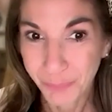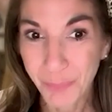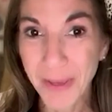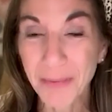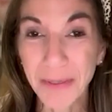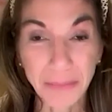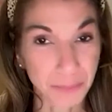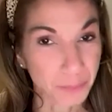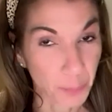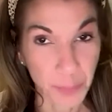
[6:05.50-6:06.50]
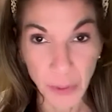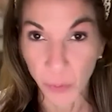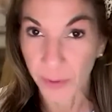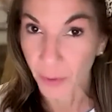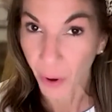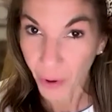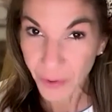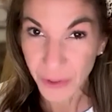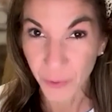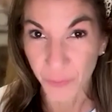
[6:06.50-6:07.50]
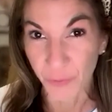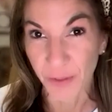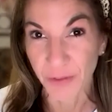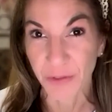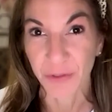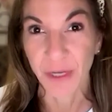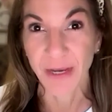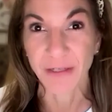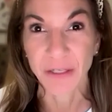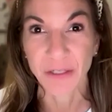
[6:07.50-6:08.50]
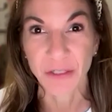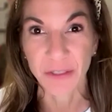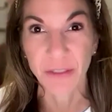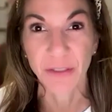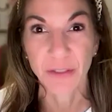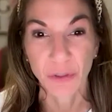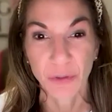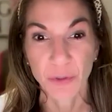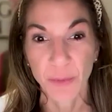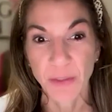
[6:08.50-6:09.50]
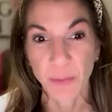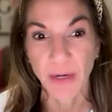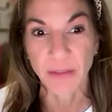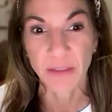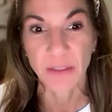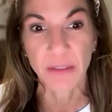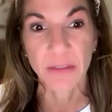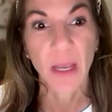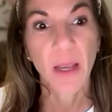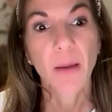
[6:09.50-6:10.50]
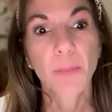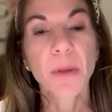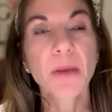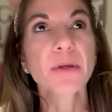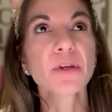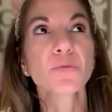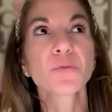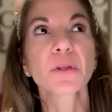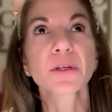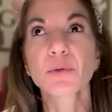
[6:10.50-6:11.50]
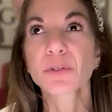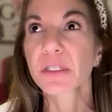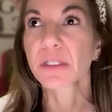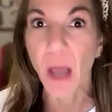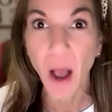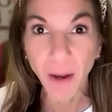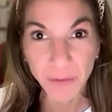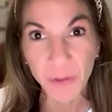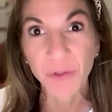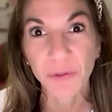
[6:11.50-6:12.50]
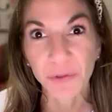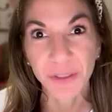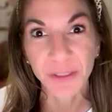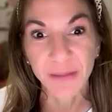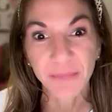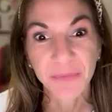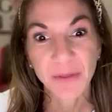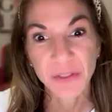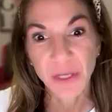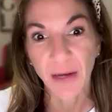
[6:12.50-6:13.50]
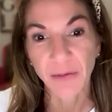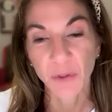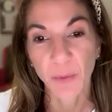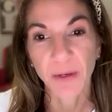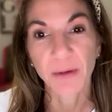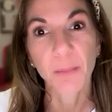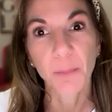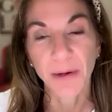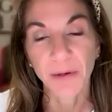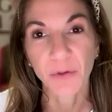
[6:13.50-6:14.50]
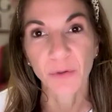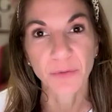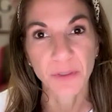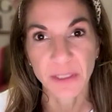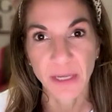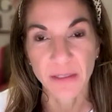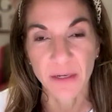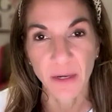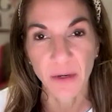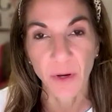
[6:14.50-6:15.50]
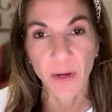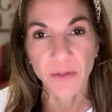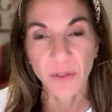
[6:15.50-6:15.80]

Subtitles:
Maybe big one also for registered dietitians and insurance-based practices. Maybe you feel like you did not clearly document medical necessity, right?